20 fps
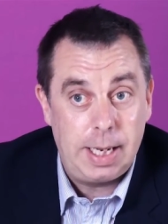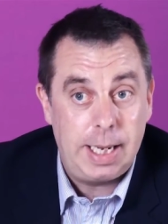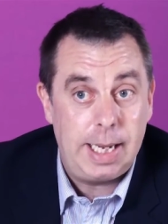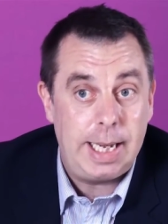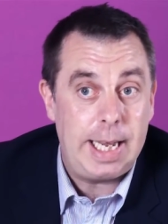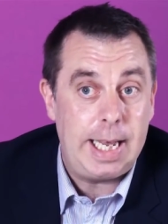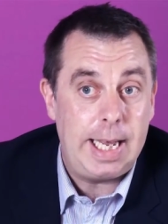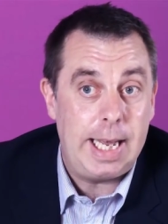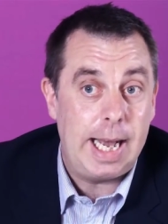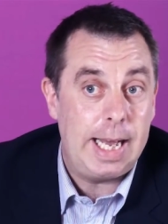
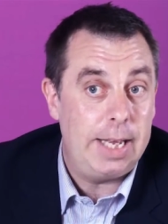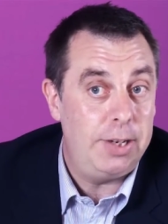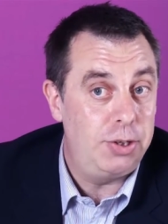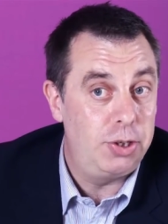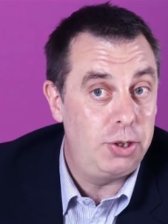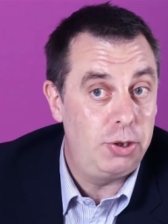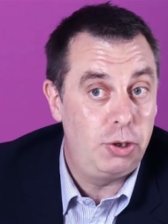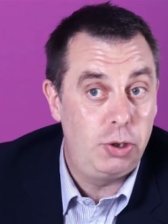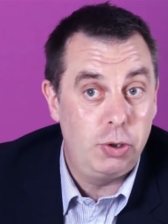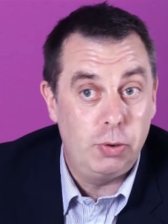He
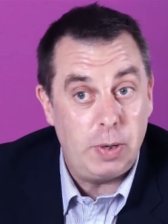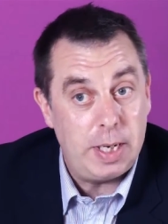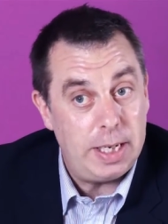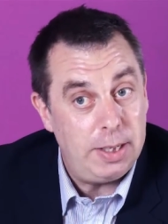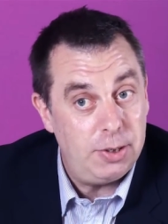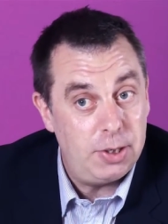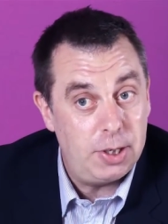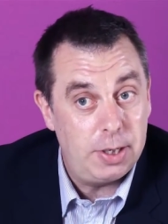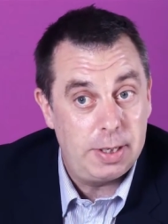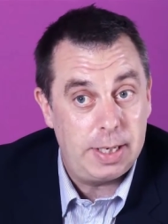has
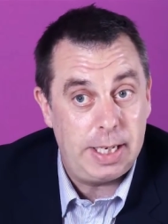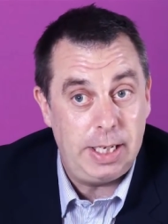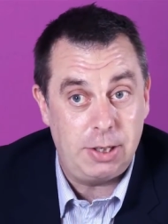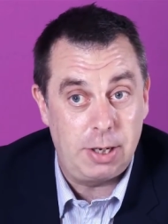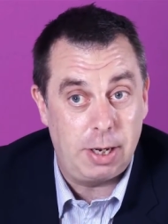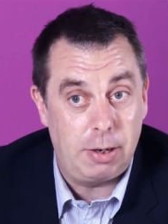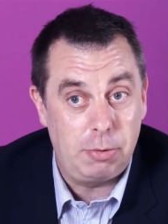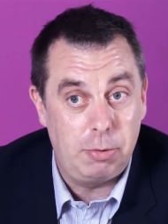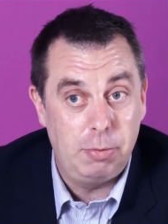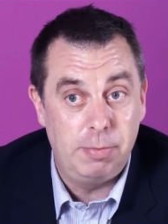joined his
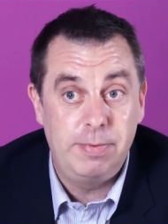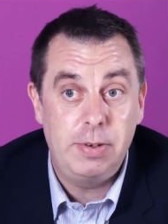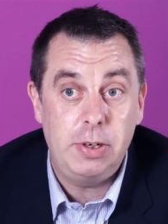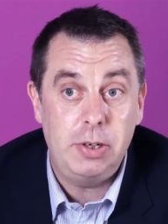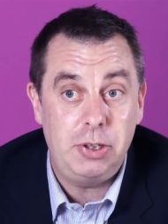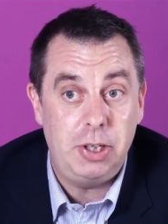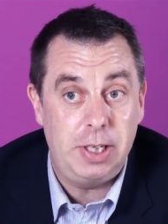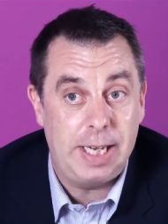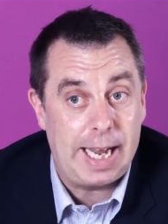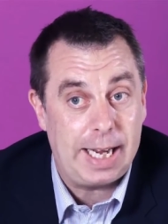local
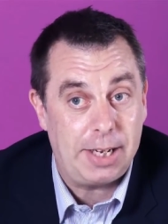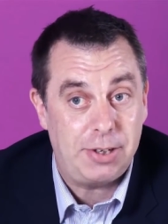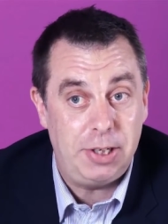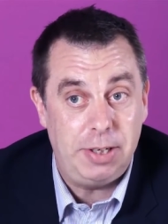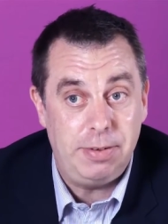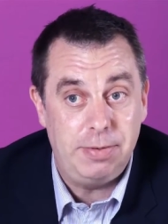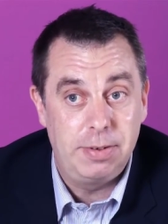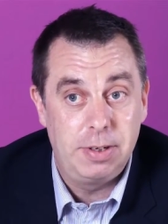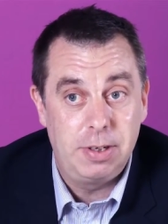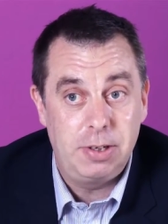Virgin
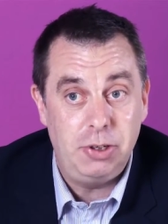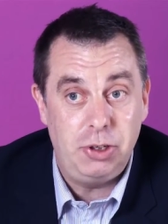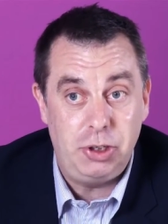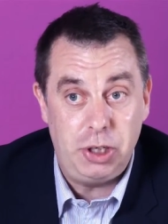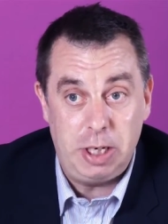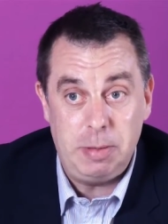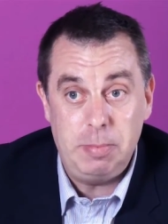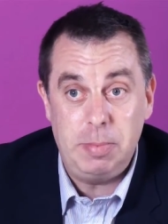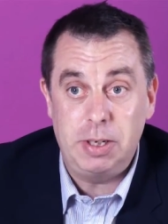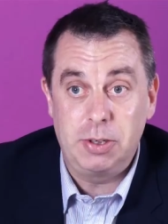Active
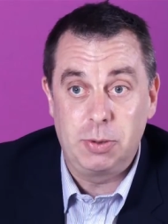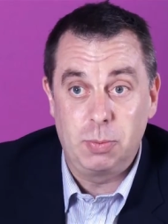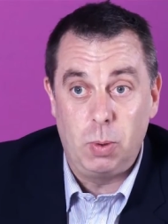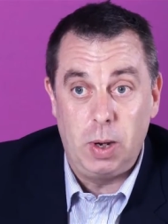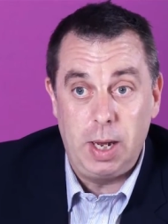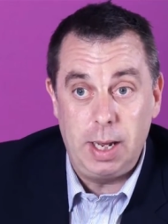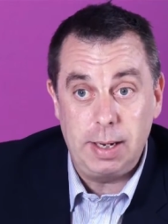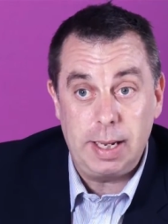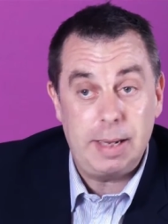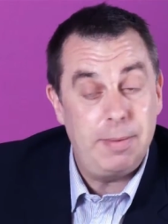gym as
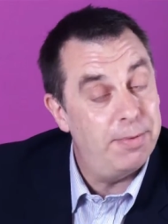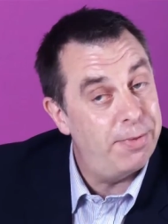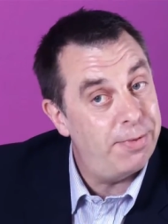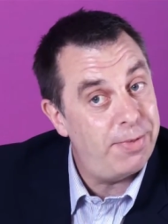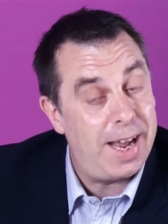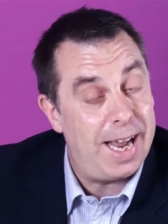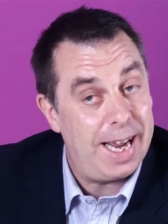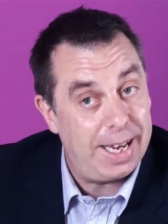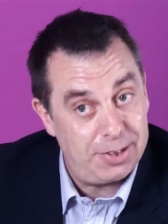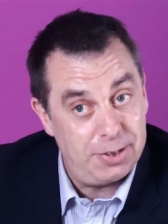well. In
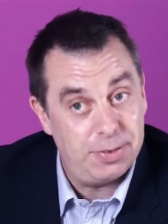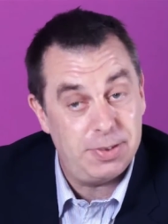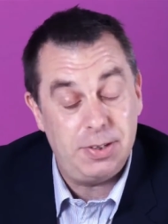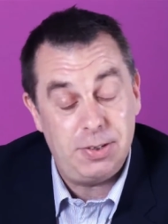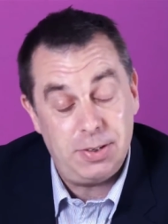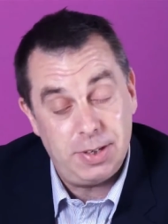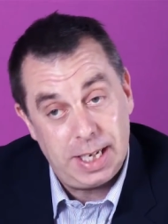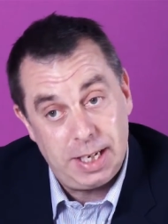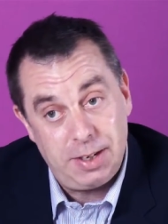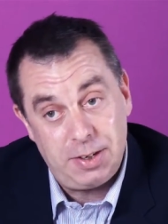fact,
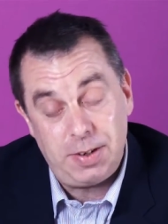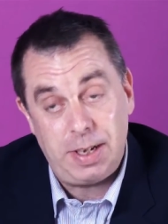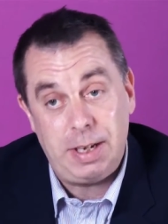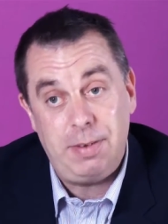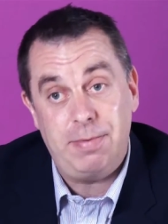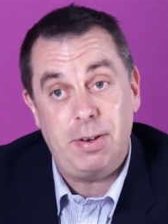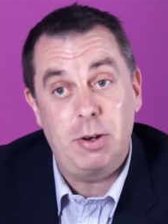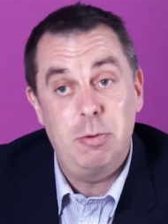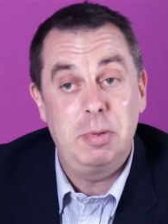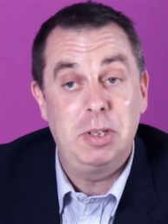this, he, he,
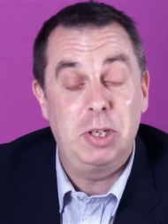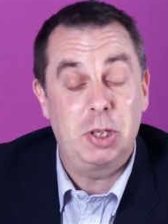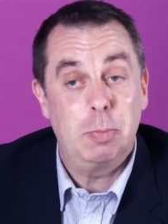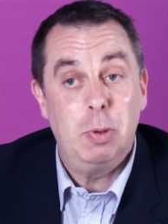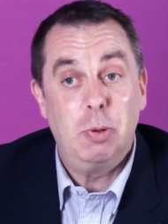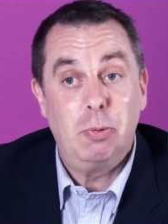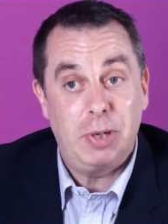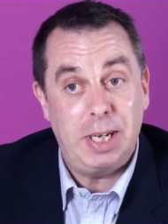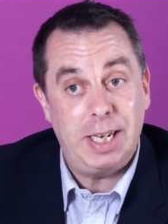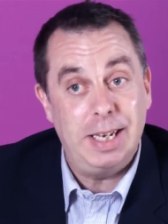phoned me this
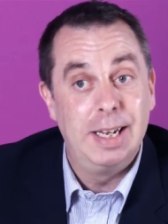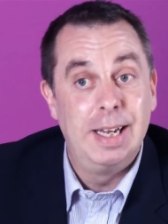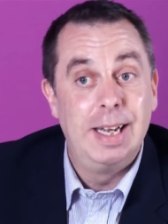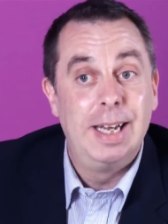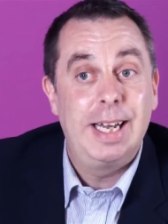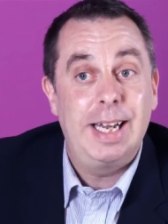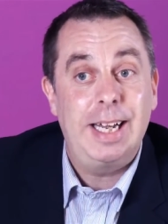morning.